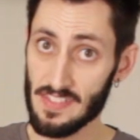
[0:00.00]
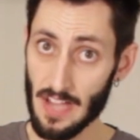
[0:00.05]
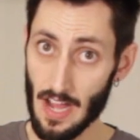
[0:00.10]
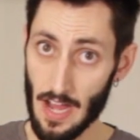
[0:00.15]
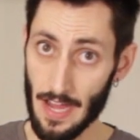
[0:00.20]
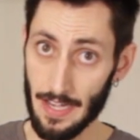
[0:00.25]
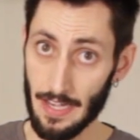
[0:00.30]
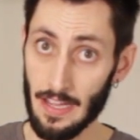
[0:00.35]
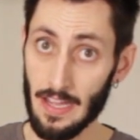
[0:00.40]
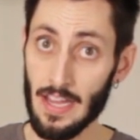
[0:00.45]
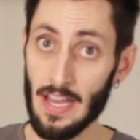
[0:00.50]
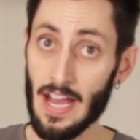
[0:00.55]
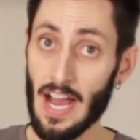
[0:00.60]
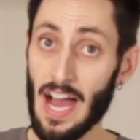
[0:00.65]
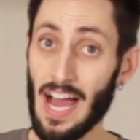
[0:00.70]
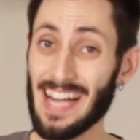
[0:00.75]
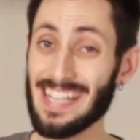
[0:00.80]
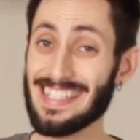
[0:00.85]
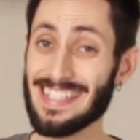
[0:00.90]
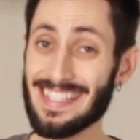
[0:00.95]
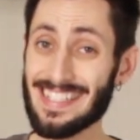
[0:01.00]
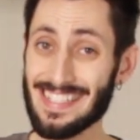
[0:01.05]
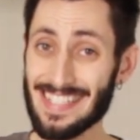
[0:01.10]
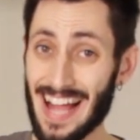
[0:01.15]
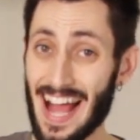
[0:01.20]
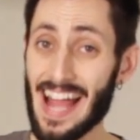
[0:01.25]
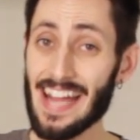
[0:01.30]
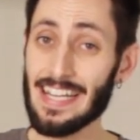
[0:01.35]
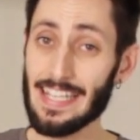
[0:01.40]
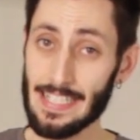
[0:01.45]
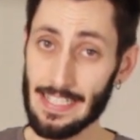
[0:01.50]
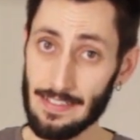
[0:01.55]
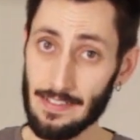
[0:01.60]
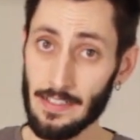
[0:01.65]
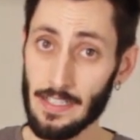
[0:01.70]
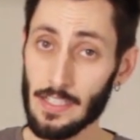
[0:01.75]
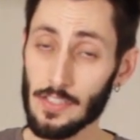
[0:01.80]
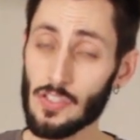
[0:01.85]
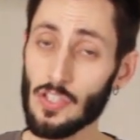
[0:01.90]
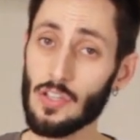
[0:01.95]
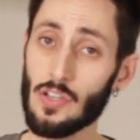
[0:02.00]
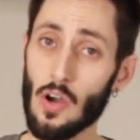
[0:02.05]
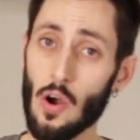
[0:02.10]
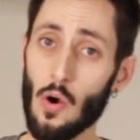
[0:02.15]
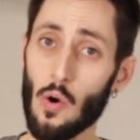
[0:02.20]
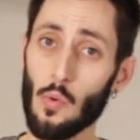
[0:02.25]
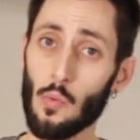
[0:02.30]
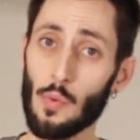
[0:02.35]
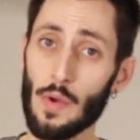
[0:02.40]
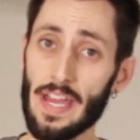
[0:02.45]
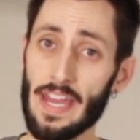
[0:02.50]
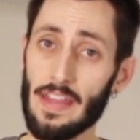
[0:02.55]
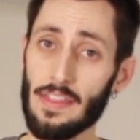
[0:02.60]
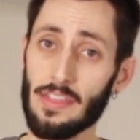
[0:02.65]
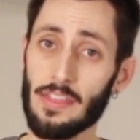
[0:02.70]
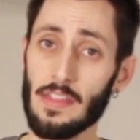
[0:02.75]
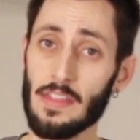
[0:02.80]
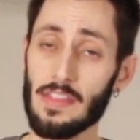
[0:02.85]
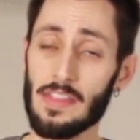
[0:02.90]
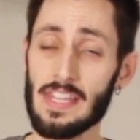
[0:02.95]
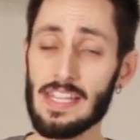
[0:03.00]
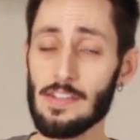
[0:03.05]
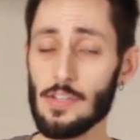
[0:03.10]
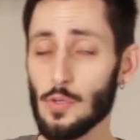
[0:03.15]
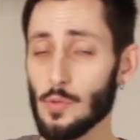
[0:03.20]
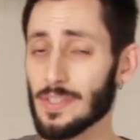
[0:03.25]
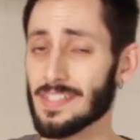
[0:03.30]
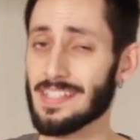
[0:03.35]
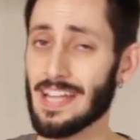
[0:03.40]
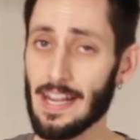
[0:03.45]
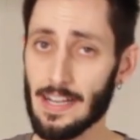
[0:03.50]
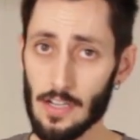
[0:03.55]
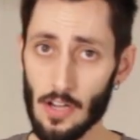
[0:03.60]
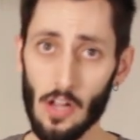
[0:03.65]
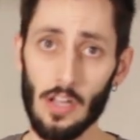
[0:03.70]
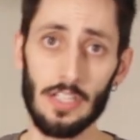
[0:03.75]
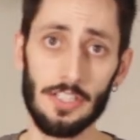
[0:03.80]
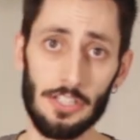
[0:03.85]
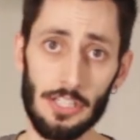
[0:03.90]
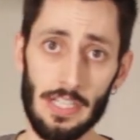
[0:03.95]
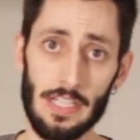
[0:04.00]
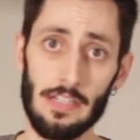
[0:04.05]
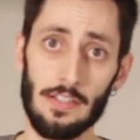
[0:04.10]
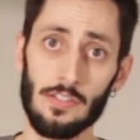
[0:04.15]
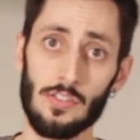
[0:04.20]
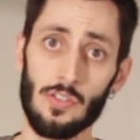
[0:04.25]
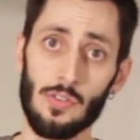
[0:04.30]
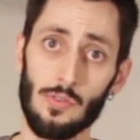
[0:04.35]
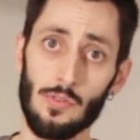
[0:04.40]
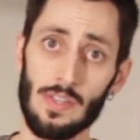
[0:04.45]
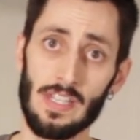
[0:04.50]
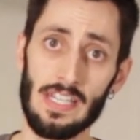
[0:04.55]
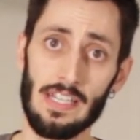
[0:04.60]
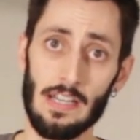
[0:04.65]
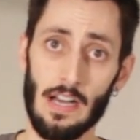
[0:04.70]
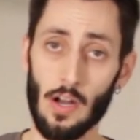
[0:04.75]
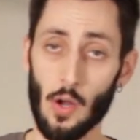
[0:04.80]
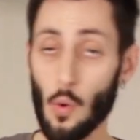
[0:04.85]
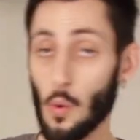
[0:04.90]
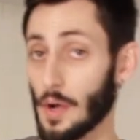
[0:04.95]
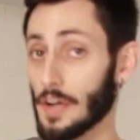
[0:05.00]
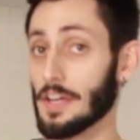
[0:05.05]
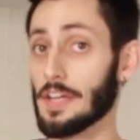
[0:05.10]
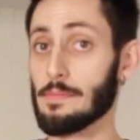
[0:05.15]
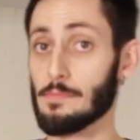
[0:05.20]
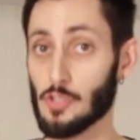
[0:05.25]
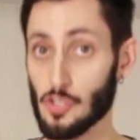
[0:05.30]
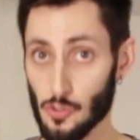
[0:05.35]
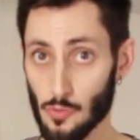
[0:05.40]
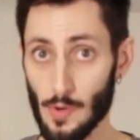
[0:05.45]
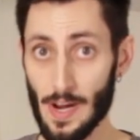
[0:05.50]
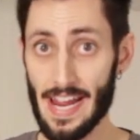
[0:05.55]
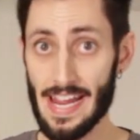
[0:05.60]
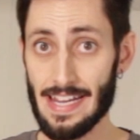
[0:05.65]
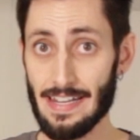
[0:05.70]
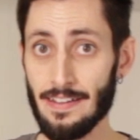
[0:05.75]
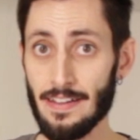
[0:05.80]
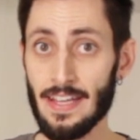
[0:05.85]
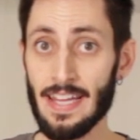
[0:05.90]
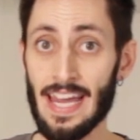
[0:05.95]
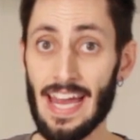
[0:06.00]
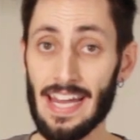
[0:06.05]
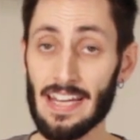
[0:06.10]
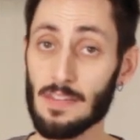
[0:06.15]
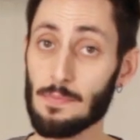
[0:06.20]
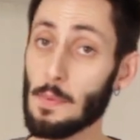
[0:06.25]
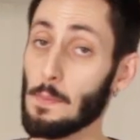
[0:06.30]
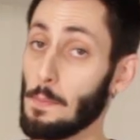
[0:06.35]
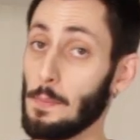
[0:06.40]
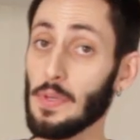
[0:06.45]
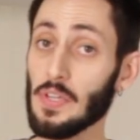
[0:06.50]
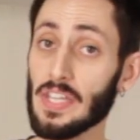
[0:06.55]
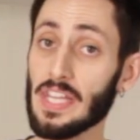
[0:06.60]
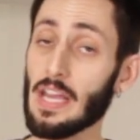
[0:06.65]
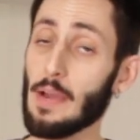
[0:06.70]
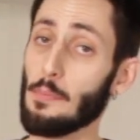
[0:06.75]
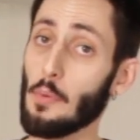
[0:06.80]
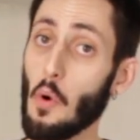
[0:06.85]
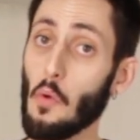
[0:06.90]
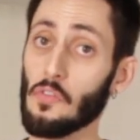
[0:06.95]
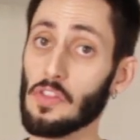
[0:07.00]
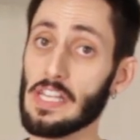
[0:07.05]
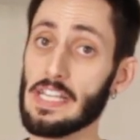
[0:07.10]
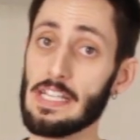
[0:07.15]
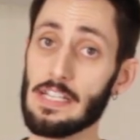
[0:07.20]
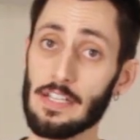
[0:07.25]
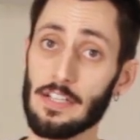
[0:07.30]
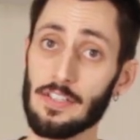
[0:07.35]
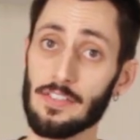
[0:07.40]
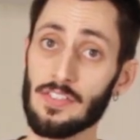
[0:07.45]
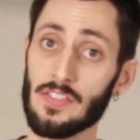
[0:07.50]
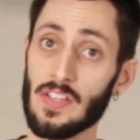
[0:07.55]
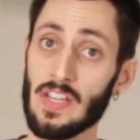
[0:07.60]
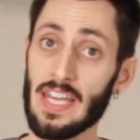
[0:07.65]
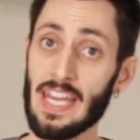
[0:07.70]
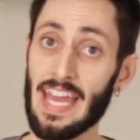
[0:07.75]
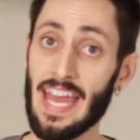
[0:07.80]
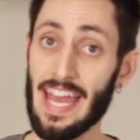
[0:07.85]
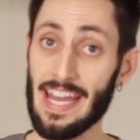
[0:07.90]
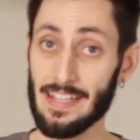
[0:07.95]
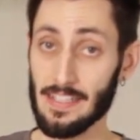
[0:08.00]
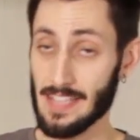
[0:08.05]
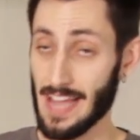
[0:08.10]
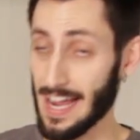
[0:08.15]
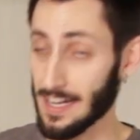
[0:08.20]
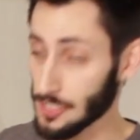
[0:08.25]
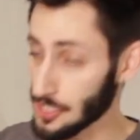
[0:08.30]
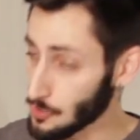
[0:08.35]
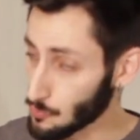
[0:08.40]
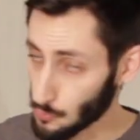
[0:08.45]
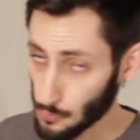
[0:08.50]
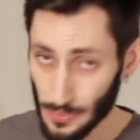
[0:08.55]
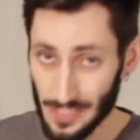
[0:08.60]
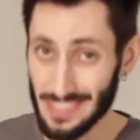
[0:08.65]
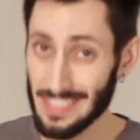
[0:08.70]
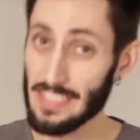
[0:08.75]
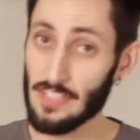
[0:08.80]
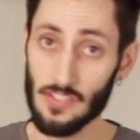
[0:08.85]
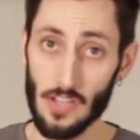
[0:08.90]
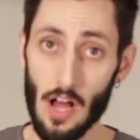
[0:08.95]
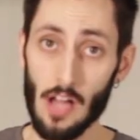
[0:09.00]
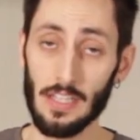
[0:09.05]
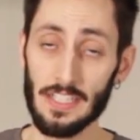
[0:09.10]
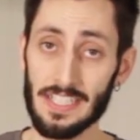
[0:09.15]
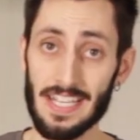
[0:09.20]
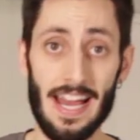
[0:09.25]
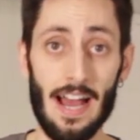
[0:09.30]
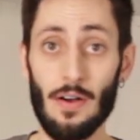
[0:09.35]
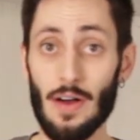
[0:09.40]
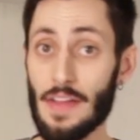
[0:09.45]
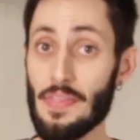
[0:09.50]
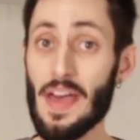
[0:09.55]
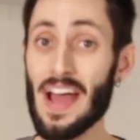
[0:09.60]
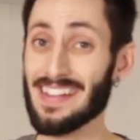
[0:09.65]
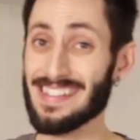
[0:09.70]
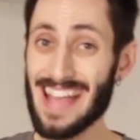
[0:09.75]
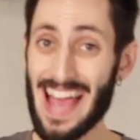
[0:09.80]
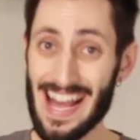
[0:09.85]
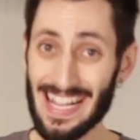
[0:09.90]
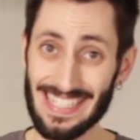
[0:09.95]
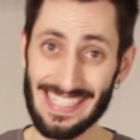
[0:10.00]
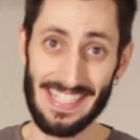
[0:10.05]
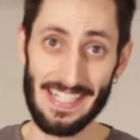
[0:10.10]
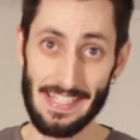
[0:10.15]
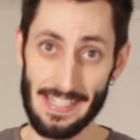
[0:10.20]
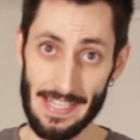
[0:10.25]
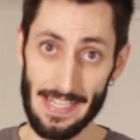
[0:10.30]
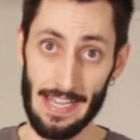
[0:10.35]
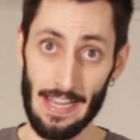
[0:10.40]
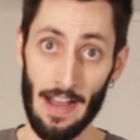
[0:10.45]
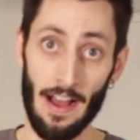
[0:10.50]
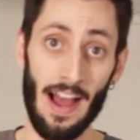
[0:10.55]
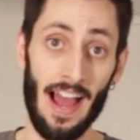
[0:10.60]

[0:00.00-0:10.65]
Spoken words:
done. I decided to go with the newest technology to the aquarium trade, and it's been building up over the years, and it's actually really solid now, and that's LED.